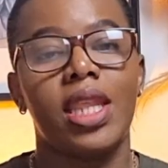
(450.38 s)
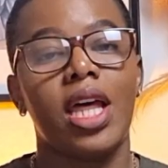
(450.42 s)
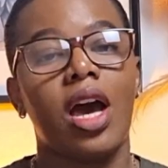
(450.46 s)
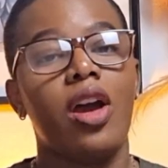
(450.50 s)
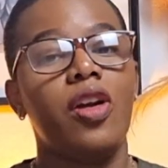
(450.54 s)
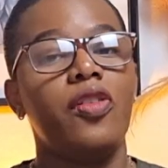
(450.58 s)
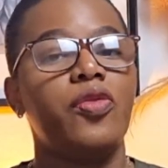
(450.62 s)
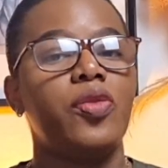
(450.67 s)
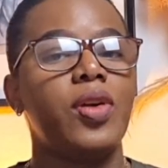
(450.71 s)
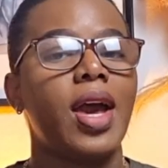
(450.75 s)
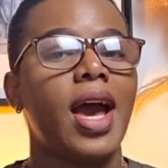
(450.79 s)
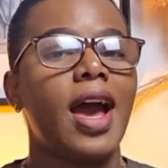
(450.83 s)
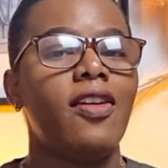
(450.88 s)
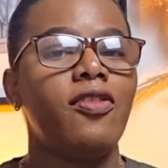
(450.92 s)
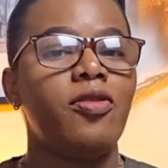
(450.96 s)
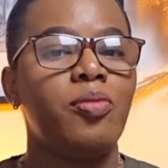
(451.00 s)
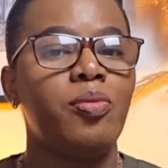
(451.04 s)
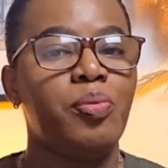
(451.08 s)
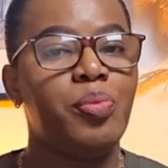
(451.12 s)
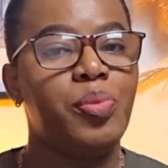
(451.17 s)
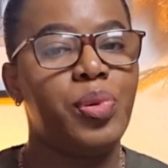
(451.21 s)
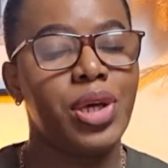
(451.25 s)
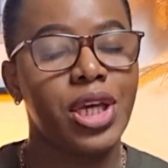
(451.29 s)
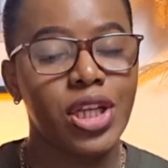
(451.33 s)
Now, if you have
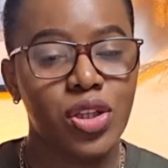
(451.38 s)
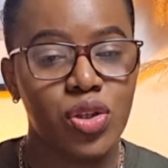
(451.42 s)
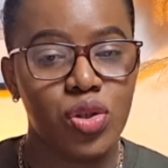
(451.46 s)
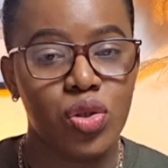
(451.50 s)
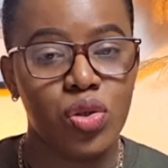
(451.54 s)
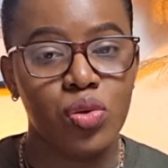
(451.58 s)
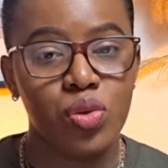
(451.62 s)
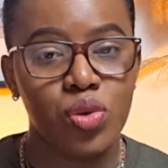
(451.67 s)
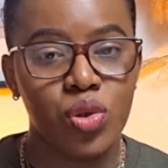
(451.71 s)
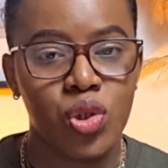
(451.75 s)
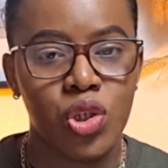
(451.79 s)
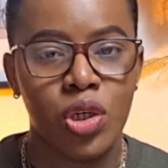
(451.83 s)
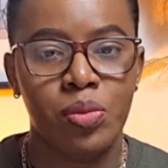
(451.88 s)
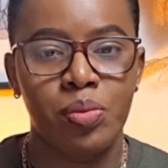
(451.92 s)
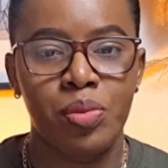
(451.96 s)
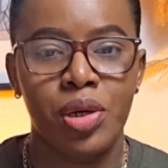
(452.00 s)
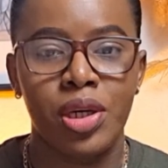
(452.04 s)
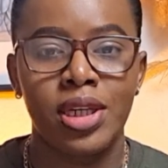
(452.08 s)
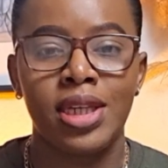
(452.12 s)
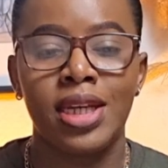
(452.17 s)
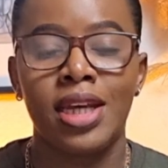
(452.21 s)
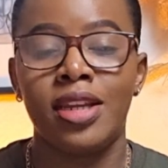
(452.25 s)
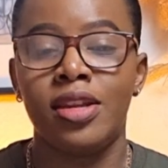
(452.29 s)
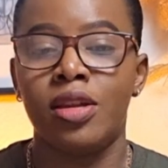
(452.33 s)
B2
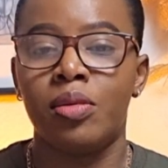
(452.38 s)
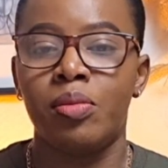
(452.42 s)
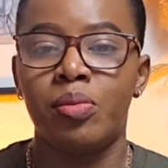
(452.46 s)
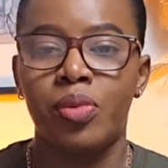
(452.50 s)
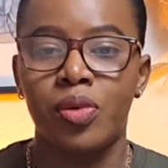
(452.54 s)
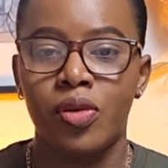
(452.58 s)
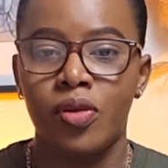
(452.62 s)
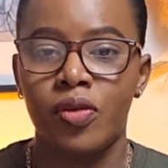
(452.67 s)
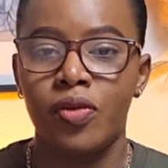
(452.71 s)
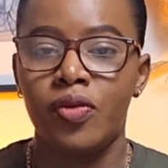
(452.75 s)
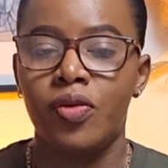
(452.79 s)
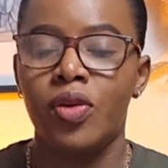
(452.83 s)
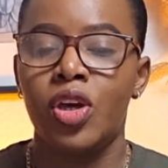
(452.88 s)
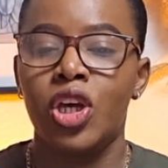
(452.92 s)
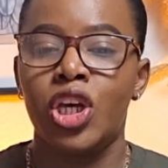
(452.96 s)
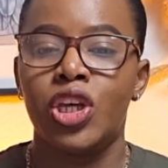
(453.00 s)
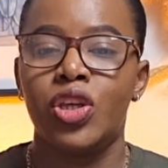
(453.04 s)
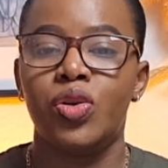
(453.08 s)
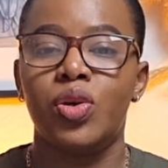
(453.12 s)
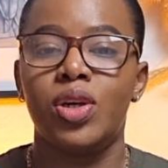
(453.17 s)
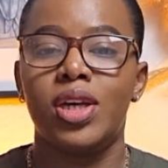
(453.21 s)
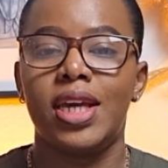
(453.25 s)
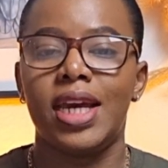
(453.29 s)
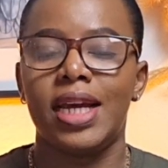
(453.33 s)
German and above,
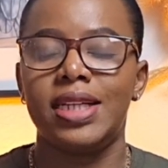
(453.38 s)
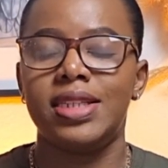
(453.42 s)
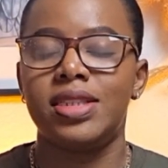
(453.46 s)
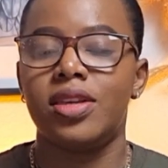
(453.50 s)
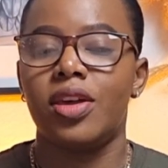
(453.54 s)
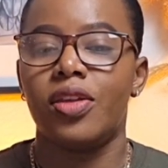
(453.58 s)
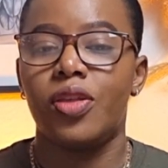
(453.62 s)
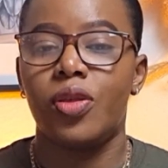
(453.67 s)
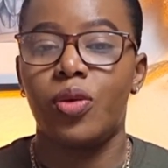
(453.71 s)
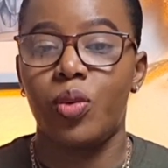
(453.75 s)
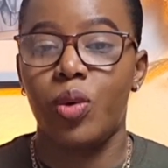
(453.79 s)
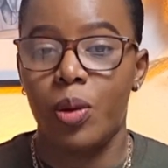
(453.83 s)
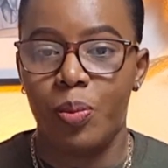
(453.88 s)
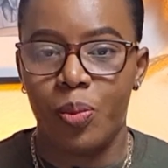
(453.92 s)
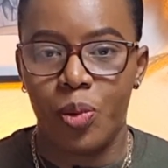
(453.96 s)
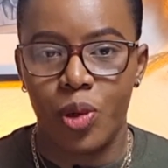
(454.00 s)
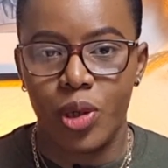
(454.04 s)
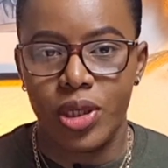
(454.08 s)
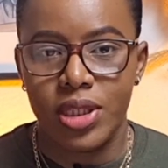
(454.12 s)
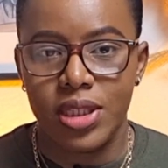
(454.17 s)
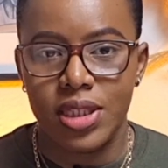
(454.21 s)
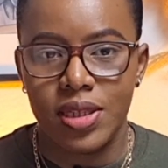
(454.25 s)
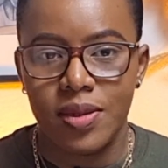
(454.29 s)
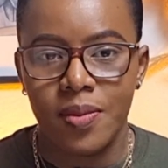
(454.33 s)
you get 3
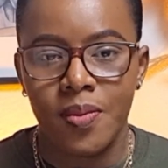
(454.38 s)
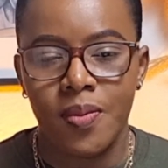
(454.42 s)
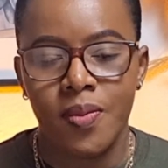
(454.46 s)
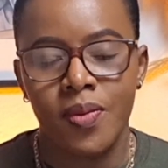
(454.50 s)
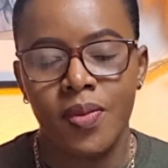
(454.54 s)
points.